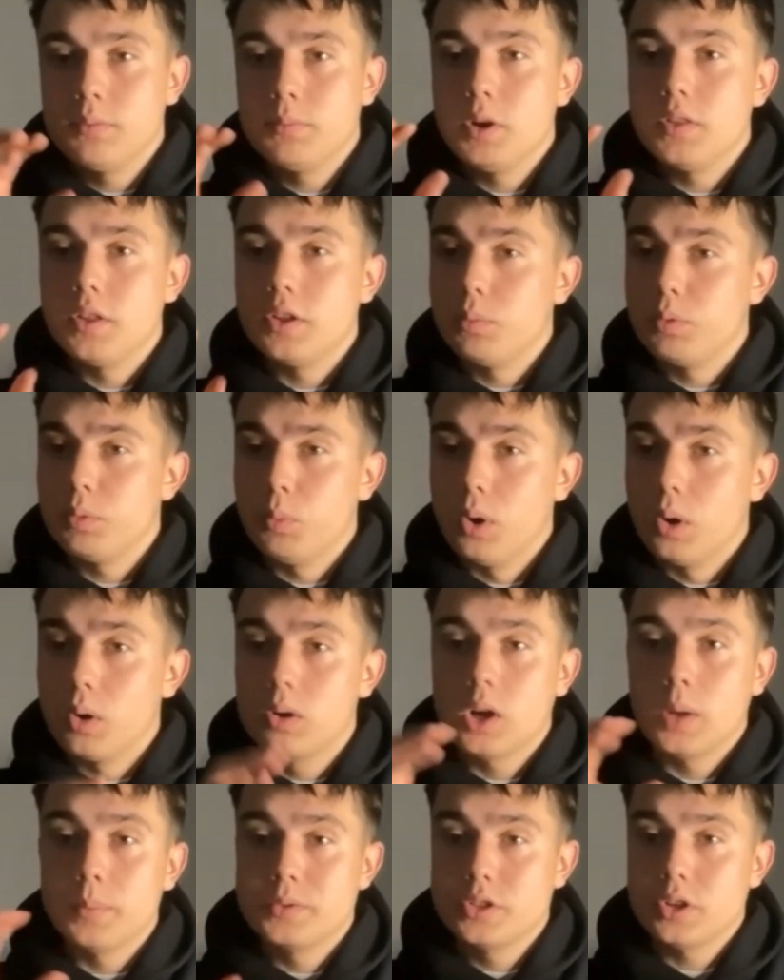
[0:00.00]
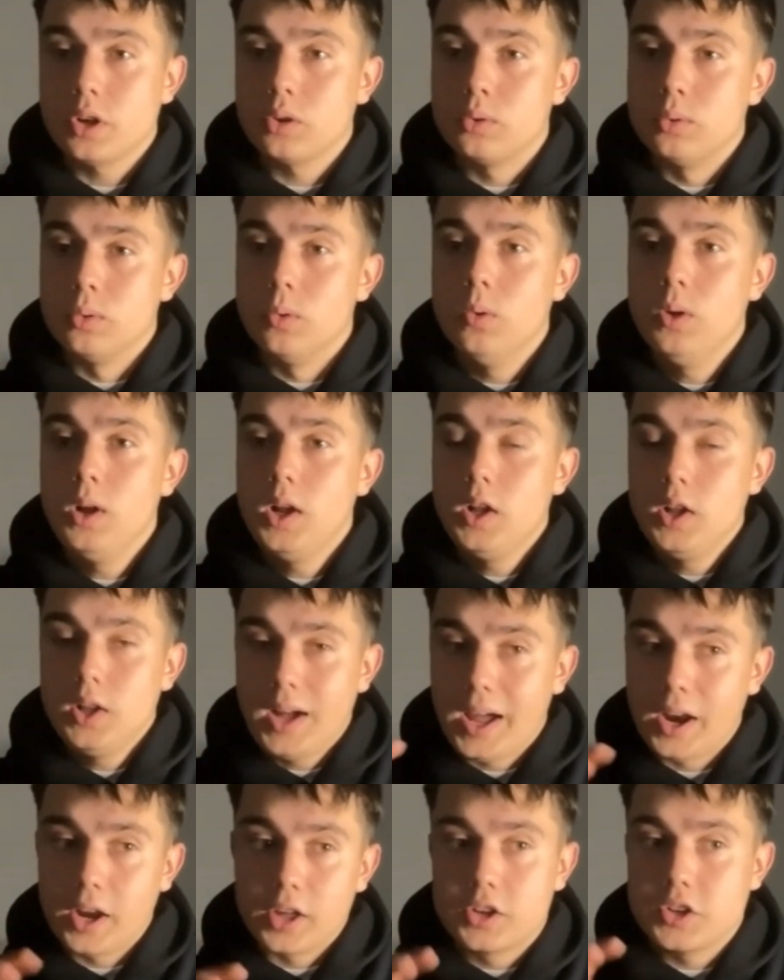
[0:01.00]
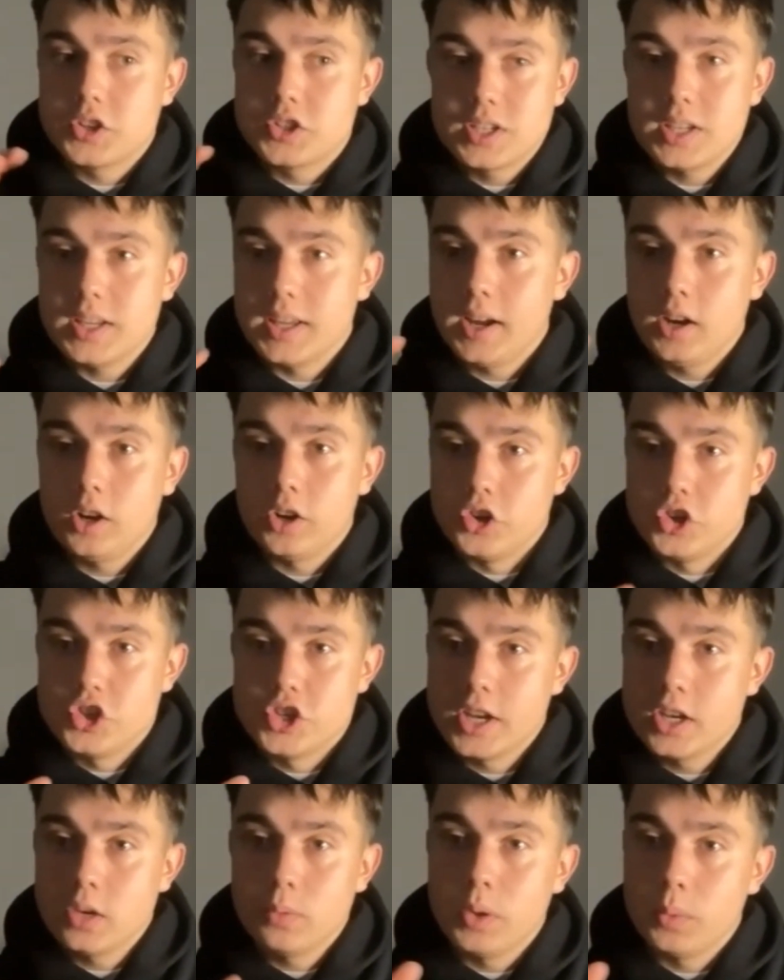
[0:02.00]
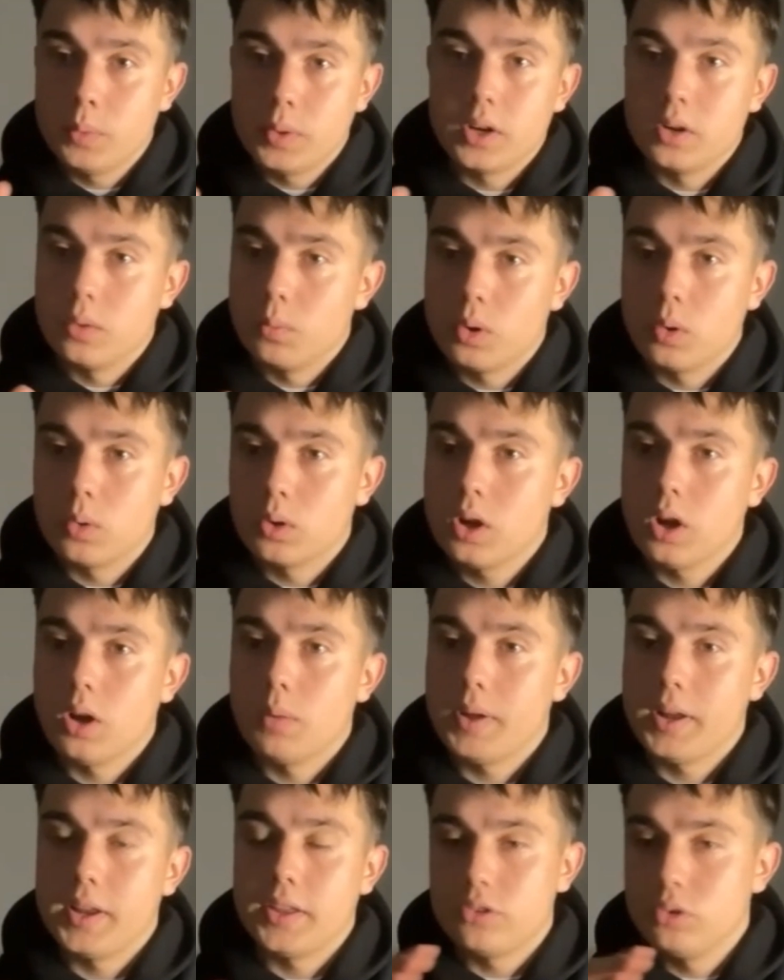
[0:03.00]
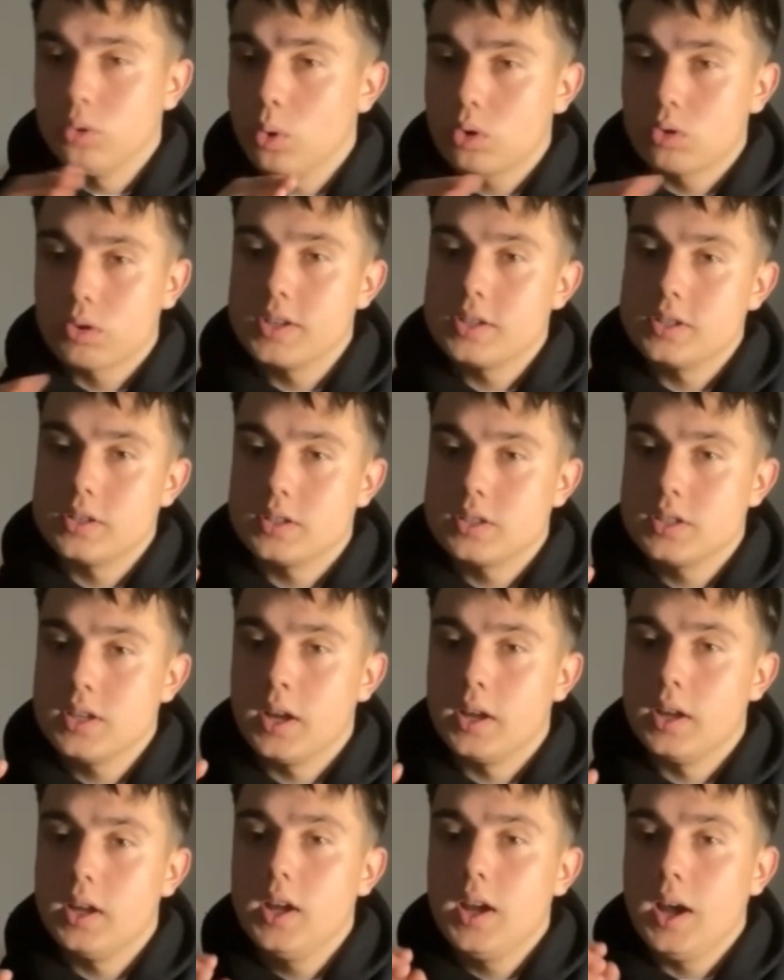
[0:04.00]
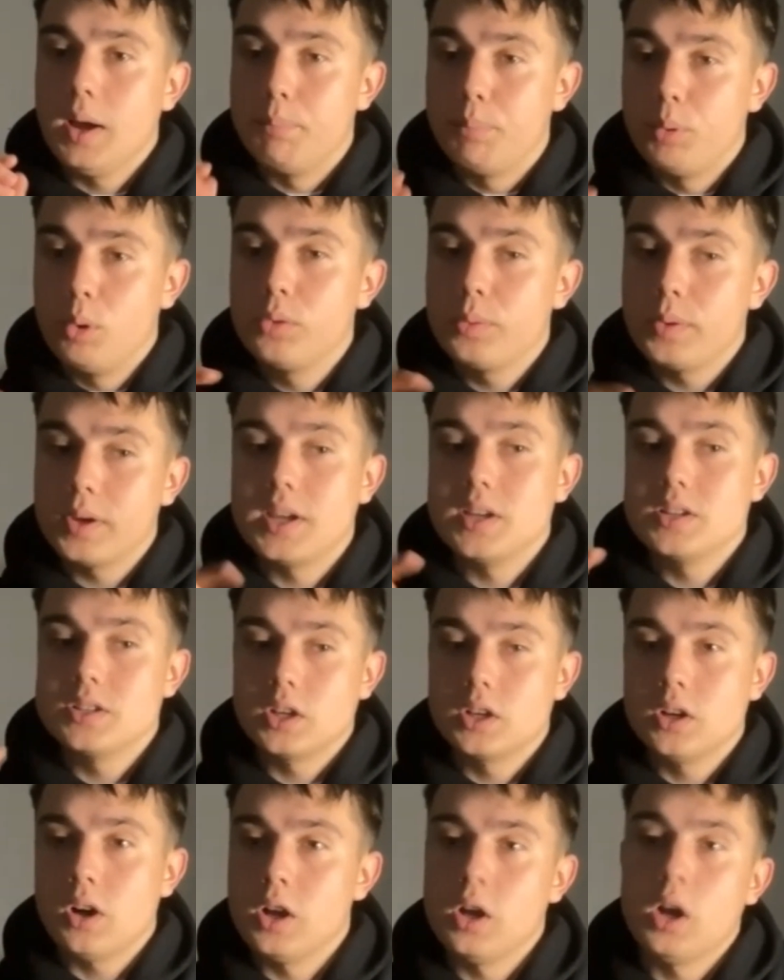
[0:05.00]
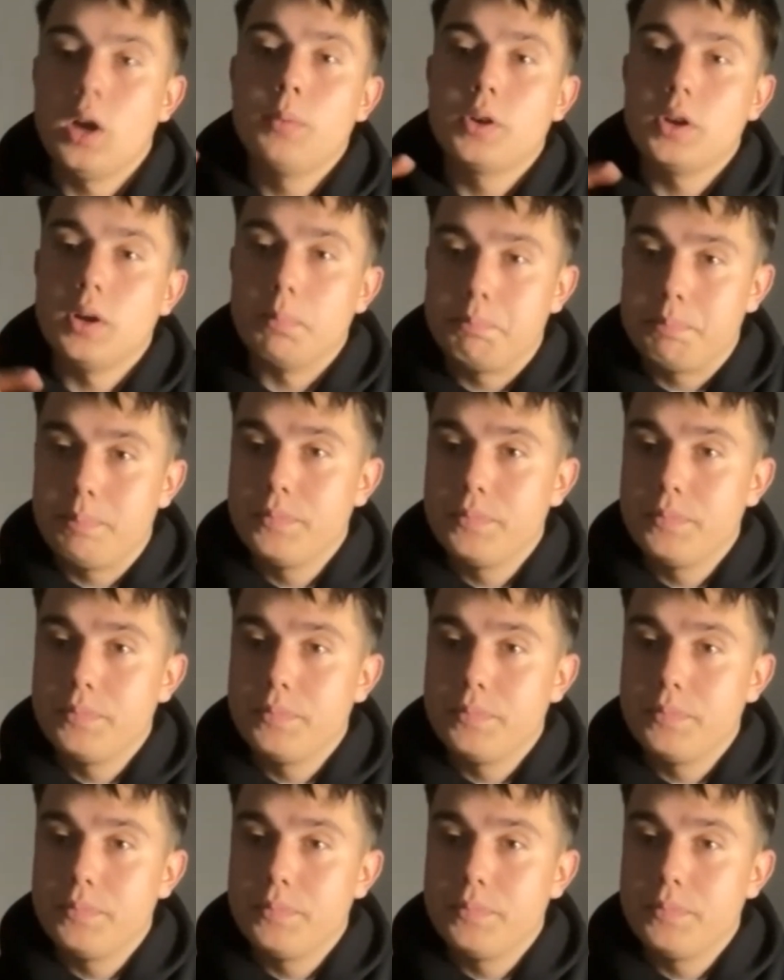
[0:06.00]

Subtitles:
Give him another World Cup cycle, and I could see England genuinely winning a World Cup, and it's not crazy to say. And Borthwick is the guy.